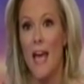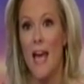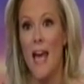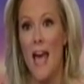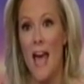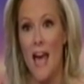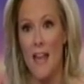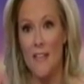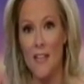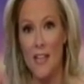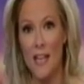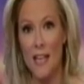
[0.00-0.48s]

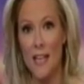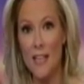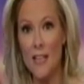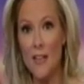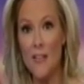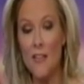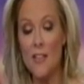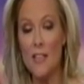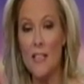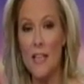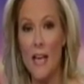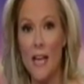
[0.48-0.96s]
At the end
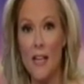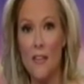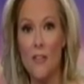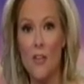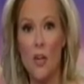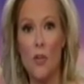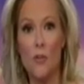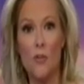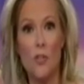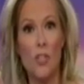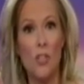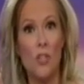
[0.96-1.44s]
of the day,
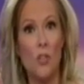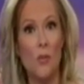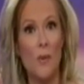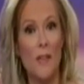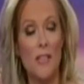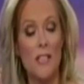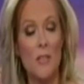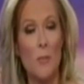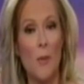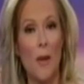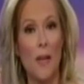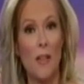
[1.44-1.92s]
though, do you
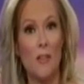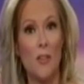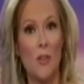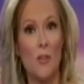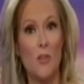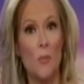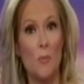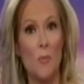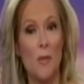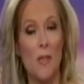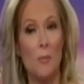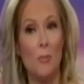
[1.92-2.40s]
expect
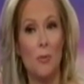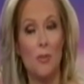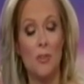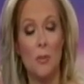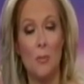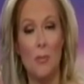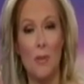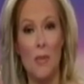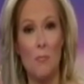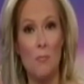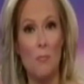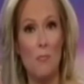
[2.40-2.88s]
those people
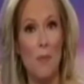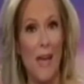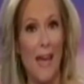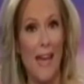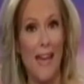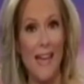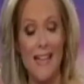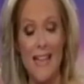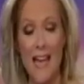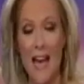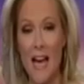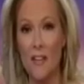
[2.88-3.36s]
to be
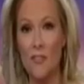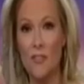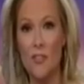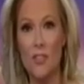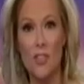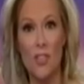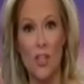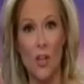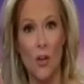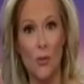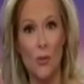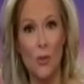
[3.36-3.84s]
paid out in
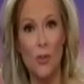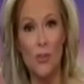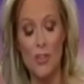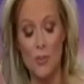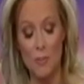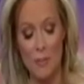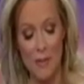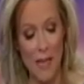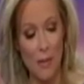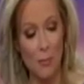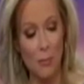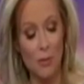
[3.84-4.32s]
total
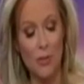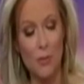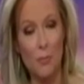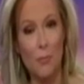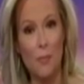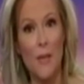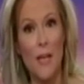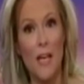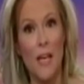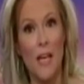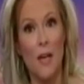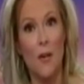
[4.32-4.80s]
to be able to
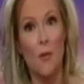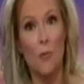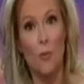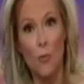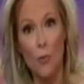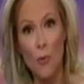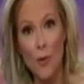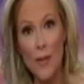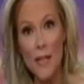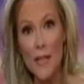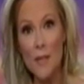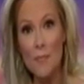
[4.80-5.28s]

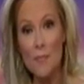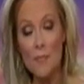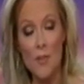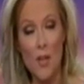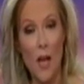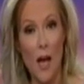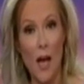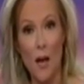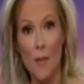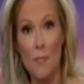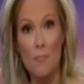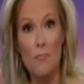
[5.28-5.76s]

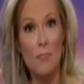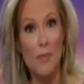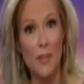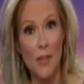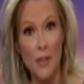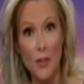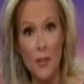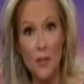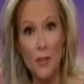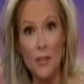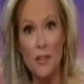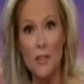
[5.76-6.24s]

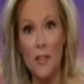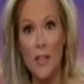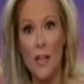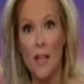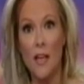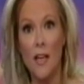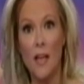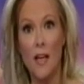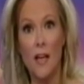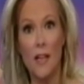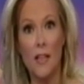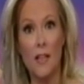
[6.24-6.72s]
rebuild
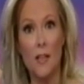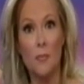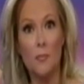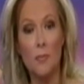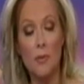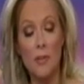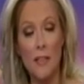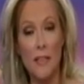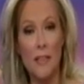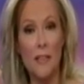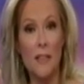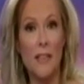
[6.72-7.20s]

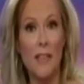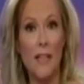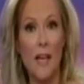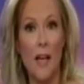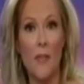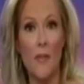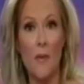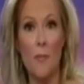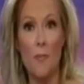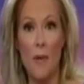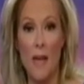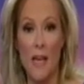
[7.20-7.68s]
completely
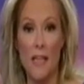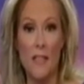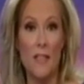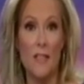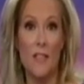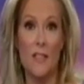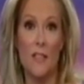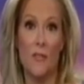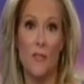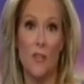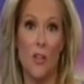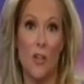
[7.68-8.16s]
on the
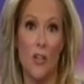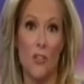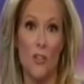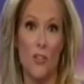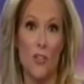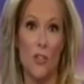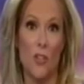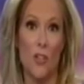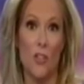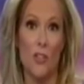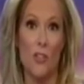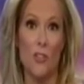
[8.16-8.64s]
basis of their
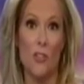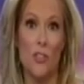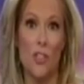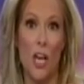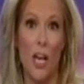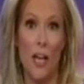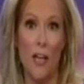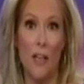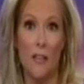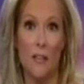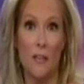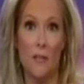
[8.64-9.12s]
insurance
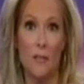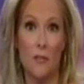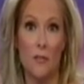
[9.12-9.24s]
check?